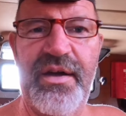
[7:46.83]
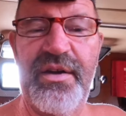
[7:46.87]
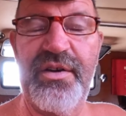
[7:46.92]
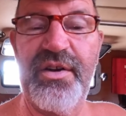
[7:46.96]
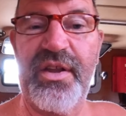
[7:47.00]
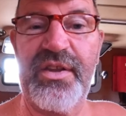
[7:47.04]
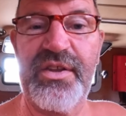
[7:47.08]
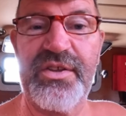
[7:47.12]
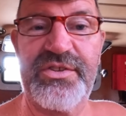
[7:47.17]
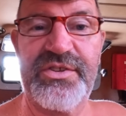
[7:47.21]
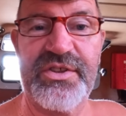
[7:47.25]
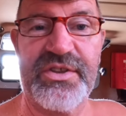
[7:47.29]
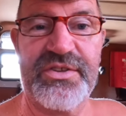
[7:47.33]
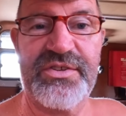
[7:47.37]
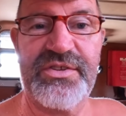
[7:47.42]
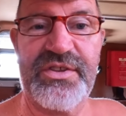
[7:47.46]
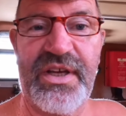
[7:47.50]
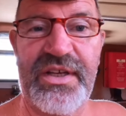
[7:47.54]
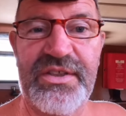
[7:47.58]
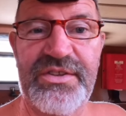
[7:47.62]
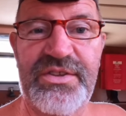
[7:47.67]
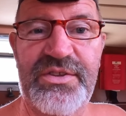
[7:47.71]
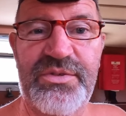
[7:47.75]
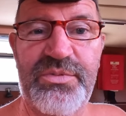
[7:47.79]
another
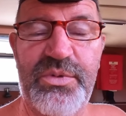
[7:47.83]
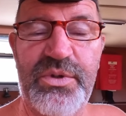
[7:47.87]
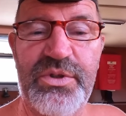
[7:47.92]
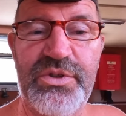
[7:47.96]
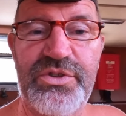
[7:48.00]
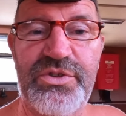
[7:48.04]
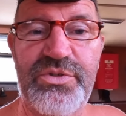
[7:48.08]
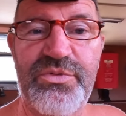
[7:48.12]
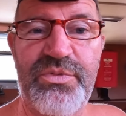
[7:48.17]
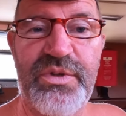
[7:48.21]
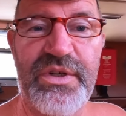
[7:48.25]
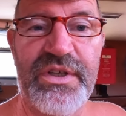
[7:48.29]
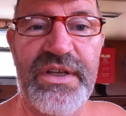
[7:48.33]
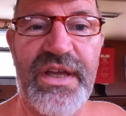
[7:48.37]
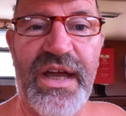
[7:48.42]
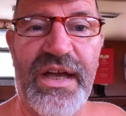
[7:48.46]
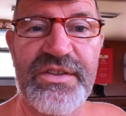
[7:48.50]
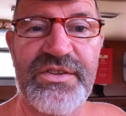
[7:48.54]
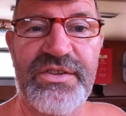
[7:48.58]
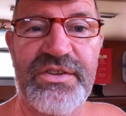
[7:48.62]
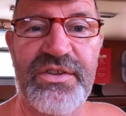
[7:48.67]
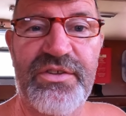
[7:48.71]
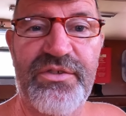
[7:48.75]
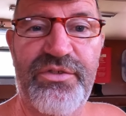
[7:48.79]
success was
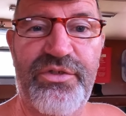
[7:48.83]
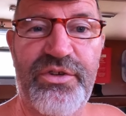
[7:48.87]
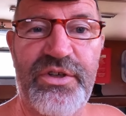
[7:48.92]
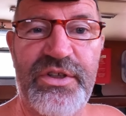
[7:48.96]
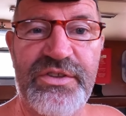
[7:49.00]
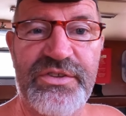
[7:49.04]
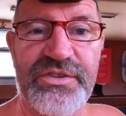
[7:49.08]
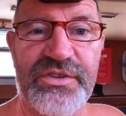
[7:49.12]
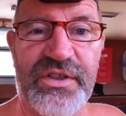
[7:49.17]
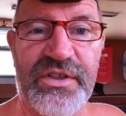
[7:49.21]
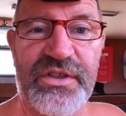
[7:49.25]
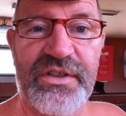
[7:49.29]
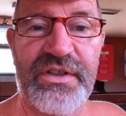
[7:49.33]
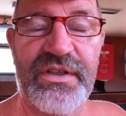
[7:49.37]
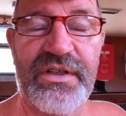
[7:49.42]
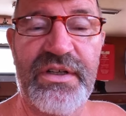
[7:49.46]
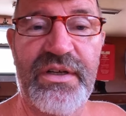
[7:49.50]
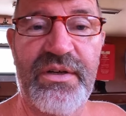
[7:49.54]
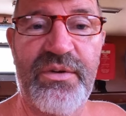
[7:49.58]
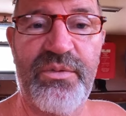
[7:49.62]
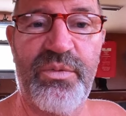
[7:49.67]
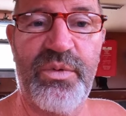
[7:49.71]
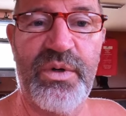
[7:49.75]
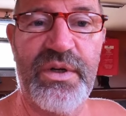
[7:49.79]
regassing the freezer
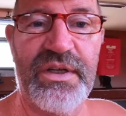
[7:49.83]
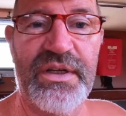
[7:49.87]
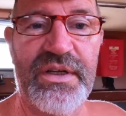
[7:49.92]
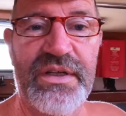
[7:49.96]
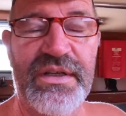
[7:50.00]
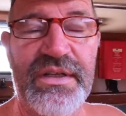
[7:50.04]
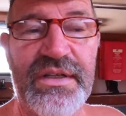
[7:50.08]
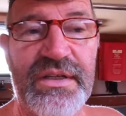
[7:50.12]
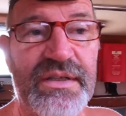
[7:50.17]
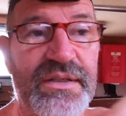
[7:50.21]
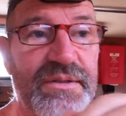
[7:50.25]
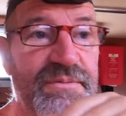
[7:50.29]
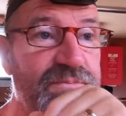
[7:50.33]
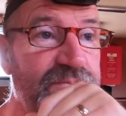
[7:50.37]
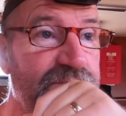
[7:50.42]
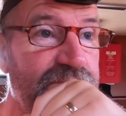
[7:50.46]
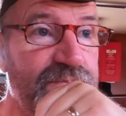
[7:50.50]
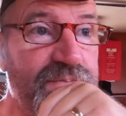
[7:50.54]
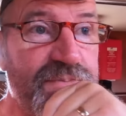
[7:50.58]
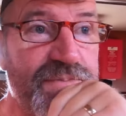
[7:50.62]
we